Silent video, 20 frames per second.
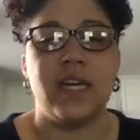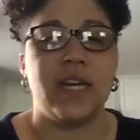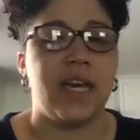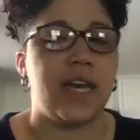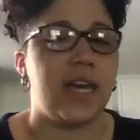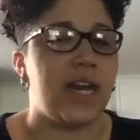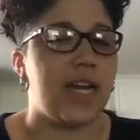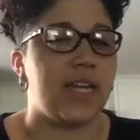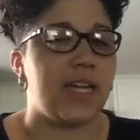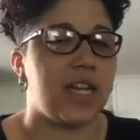
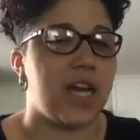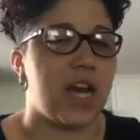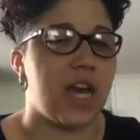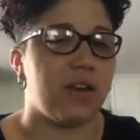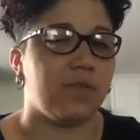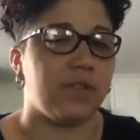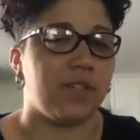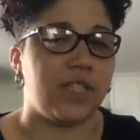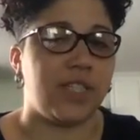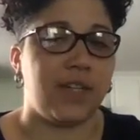and has
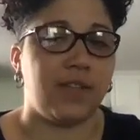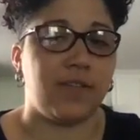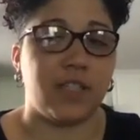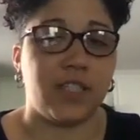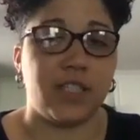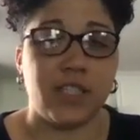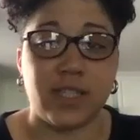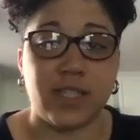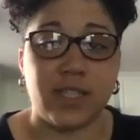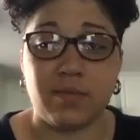not received a
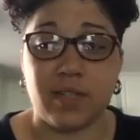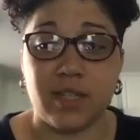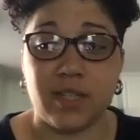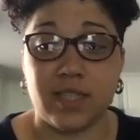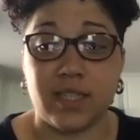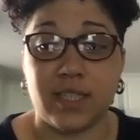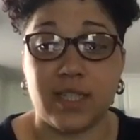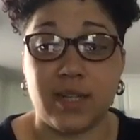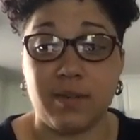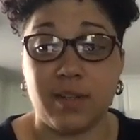
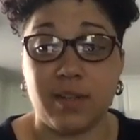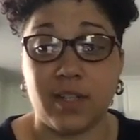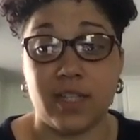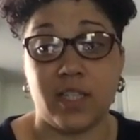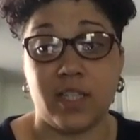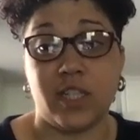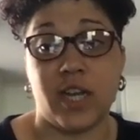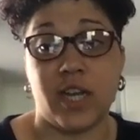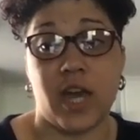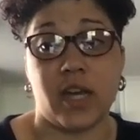
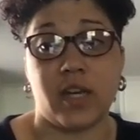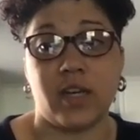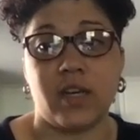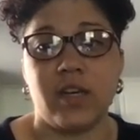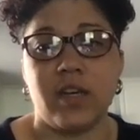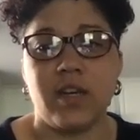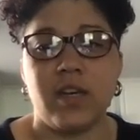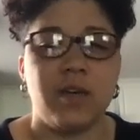stimulus check.